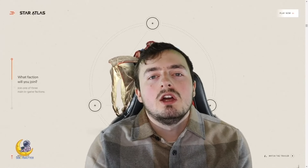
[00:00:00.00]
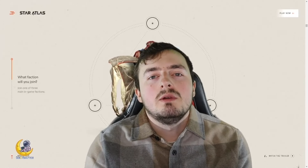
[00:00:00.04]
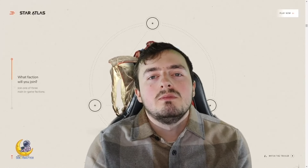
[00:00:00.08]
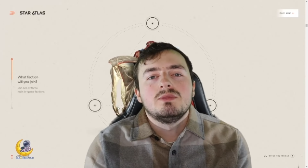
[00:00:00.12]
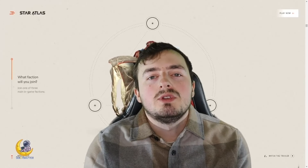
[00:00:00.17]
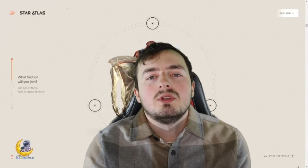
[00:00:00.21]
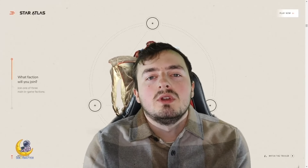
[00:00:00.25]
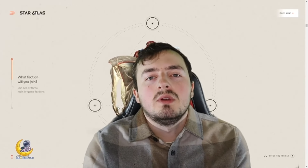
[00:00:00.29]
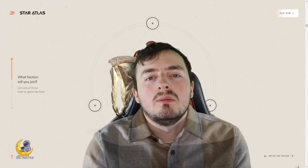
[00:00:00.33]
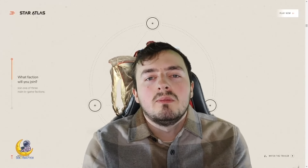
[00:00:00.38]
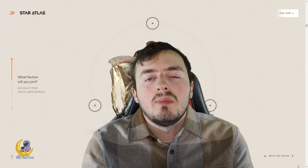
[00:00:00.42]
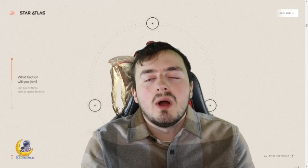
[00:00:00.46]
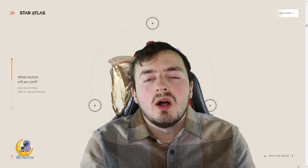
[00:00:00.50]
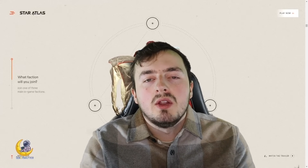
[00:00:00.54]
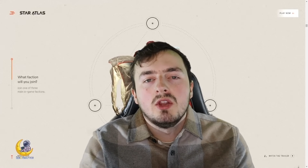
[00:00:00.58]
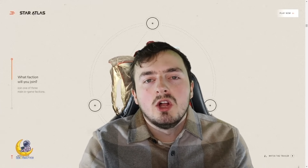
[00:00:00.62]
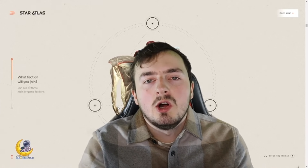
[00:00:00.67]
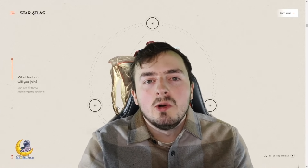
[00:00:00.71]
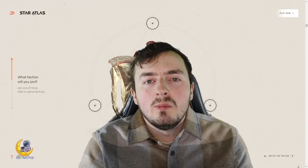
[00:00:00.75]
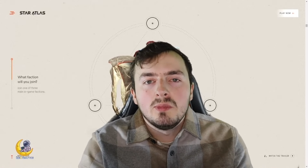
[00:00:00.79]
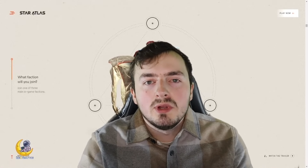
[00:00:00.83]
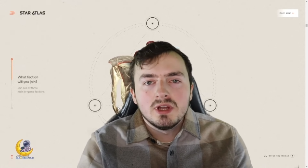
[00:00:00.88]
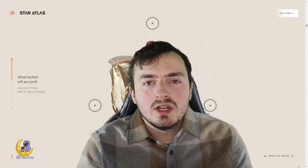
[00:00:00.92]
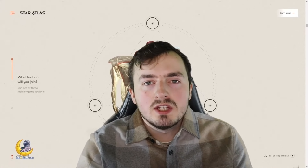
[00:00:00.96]
So a
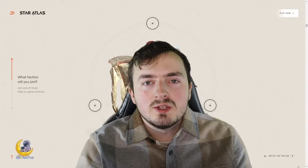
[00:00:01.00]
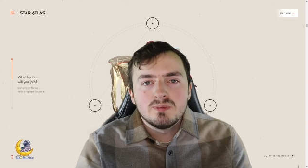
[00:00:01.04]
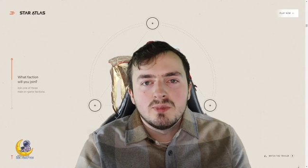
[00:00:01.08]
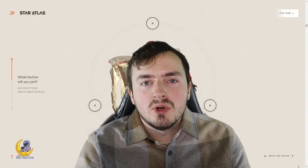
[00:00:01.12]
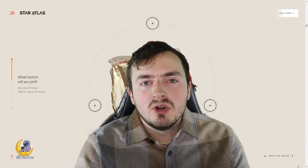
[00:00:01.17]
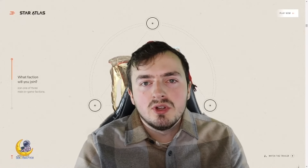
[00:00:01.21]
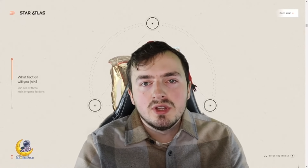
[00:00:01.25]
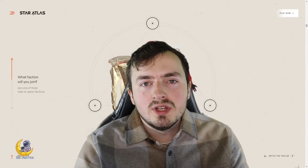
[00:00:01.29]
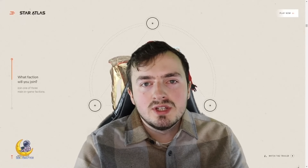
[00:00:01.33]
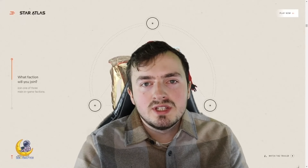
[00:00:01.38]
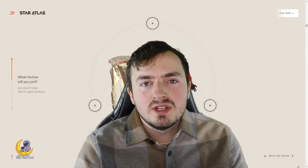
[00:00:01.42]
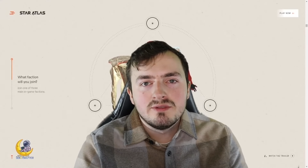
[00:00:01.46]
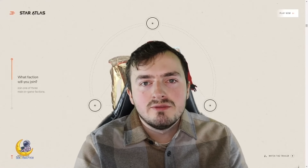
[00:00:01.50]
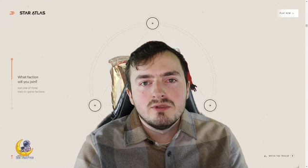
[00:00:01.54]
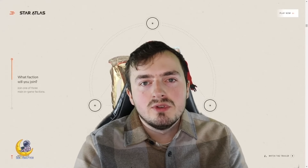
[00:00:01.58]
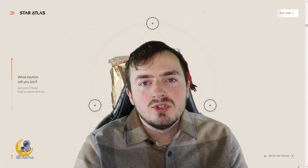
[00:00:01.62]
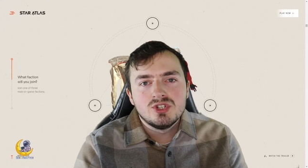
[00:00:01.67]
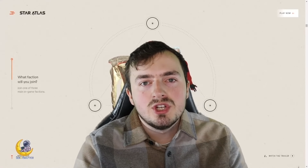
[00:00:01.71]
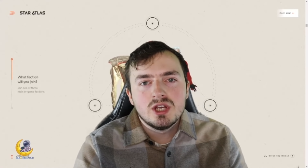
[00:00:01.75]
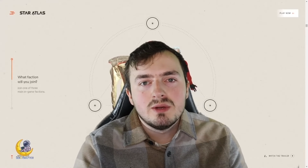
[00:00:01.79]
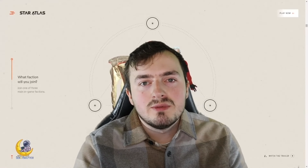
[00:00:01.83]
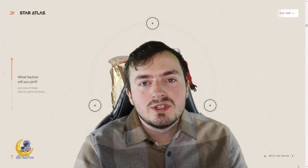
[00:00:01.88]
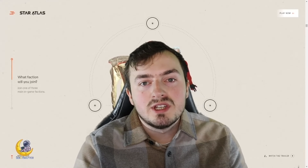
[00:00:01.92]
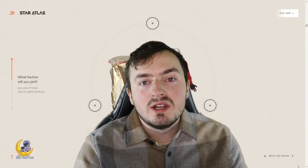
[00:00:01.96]
lot of players bought these different
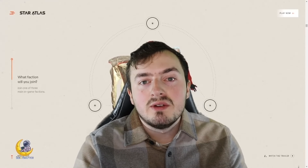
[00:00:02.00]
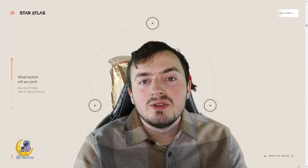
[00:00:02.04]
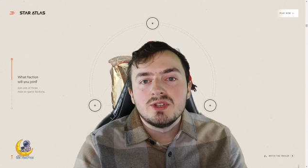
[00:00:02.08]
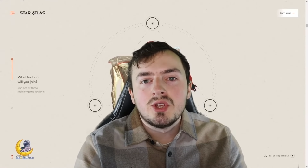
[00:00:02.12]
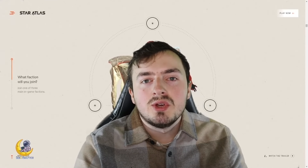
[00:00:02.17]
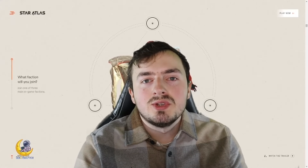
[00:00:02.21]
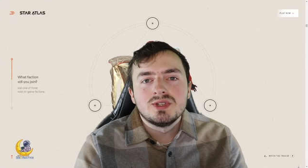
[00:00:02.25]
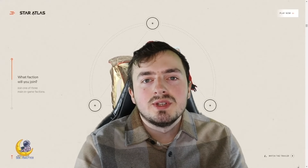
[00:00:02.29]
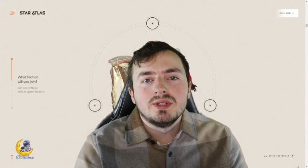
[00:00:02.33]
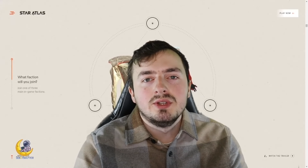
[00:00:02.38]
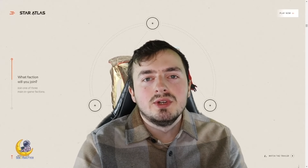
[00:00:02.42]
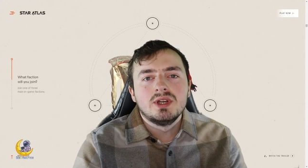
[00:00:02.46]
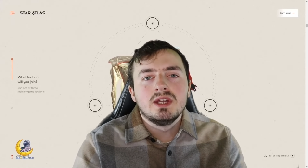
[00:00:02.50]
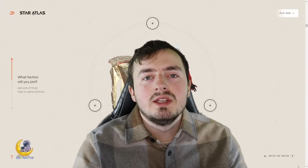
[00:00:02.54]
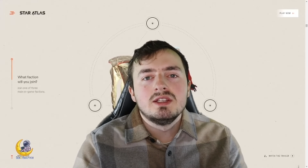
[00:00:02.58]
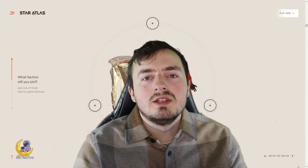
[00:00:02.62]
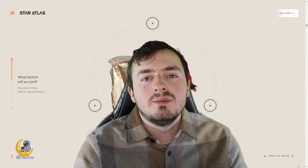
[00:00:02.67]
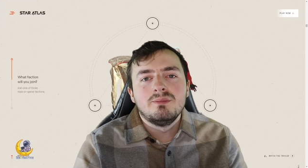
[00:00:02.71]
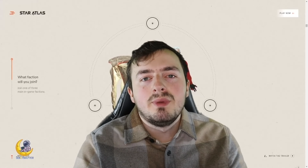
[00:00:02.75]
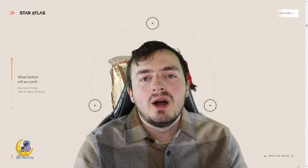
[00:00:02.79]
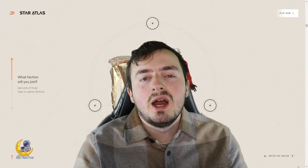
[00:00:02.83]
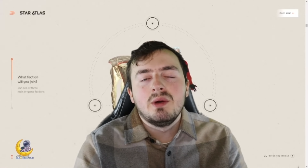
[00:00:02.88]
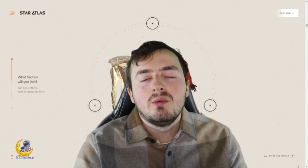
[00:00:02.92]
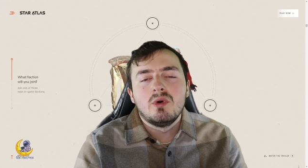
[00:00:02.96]
ships, and I was also looking to
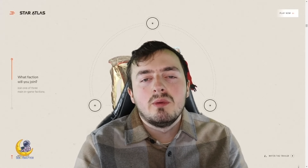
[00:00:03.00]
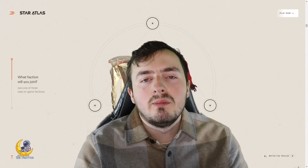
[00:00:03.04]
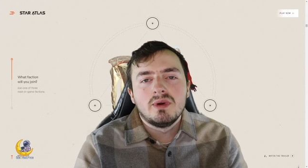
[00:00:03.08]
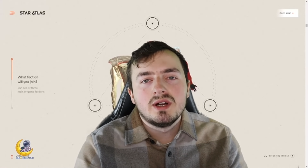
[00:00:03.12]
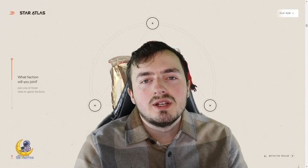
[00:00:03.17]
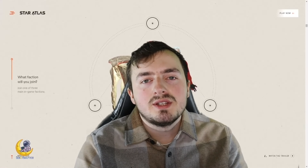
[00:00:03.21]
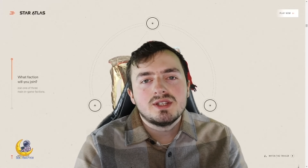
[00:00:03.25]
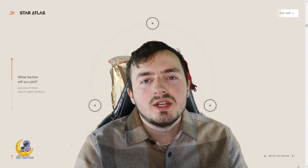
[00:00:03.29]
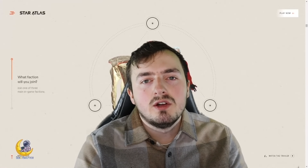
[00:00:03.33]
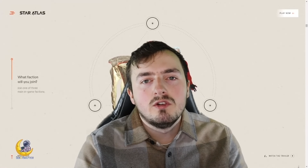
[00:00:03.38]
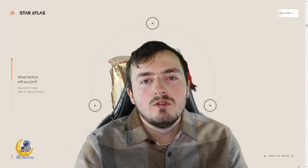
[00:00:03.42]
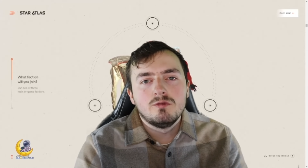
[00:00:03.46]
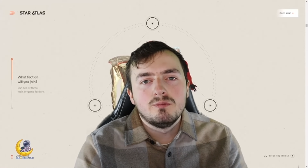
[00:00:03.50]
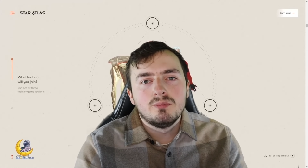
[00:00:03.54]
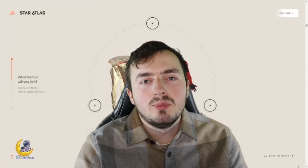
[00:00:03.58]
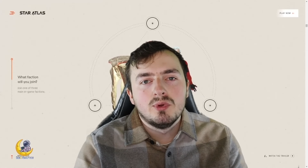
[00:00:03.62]
buy one myself,